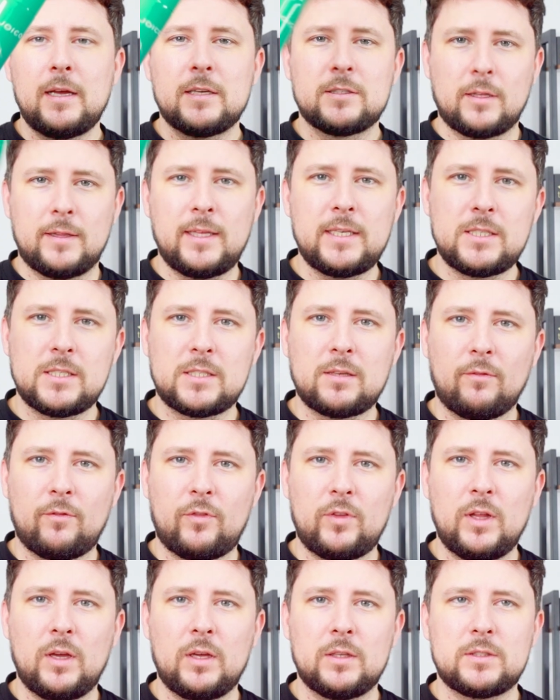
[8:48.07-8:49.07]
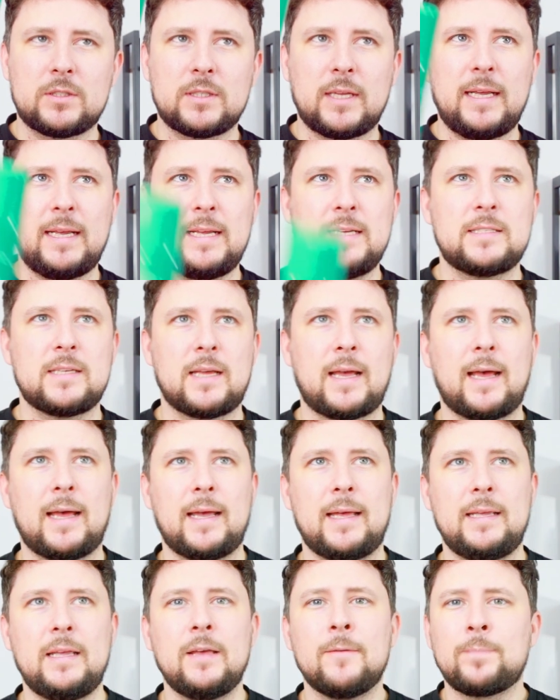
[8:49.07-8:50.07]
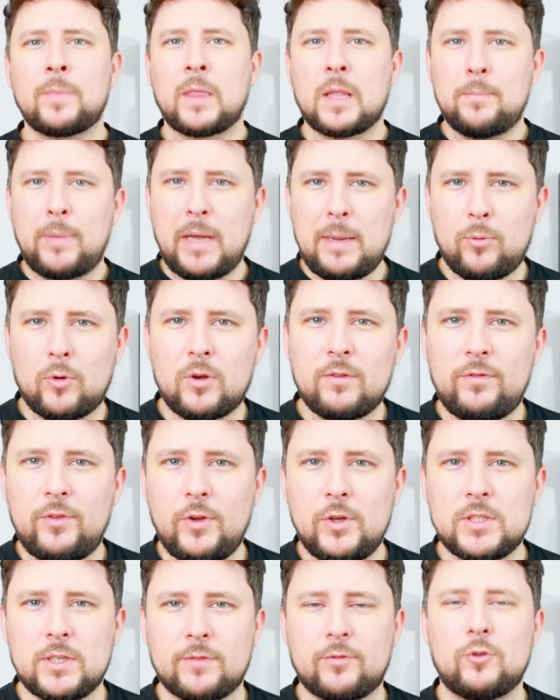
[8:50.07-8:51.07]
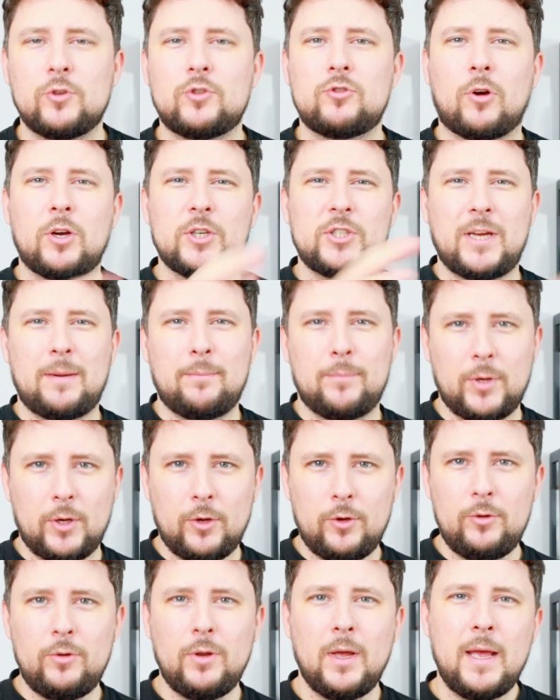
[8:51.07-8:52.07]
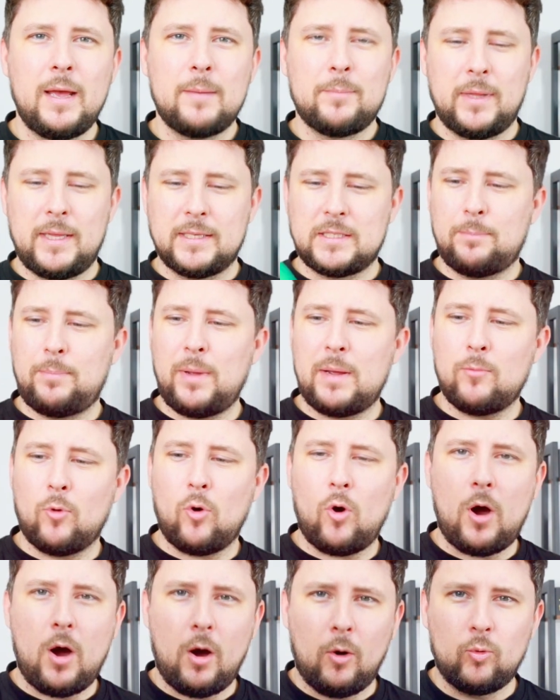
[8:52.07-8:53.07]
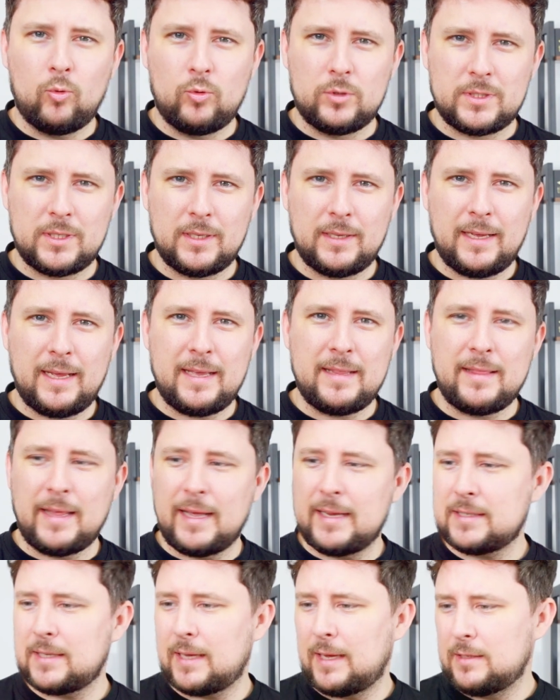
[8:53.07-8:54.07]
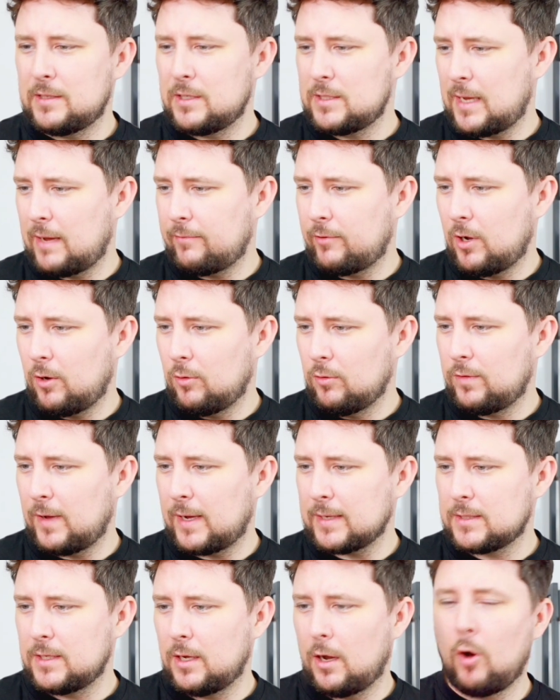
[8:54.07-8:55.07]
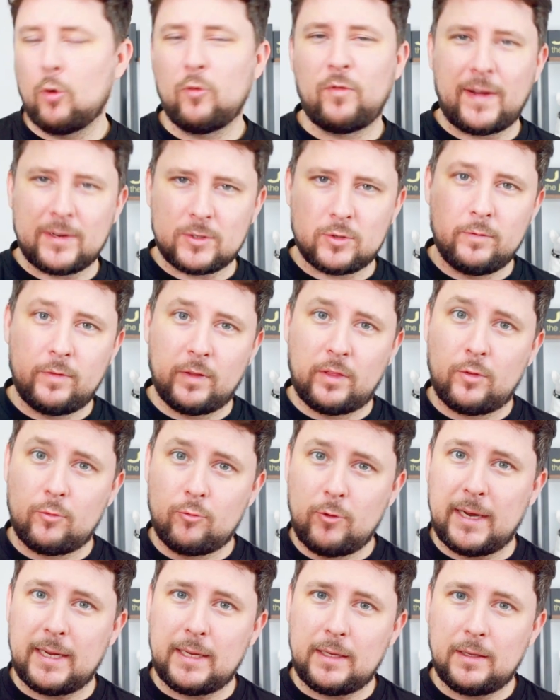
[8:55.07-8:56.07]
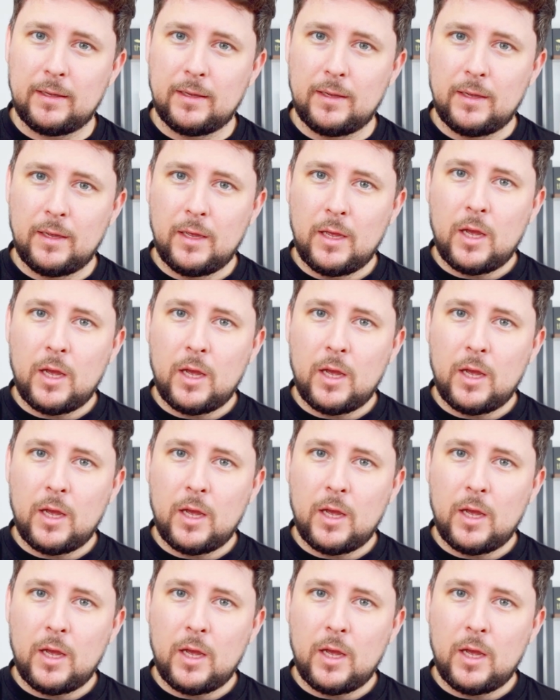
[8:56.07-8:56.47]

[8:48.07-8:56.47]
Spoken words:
So this is something that is a, people confuse it for a dry shampoo, but there's a bit more hold in this. And does it have a hold factor? Hold factor of a 3.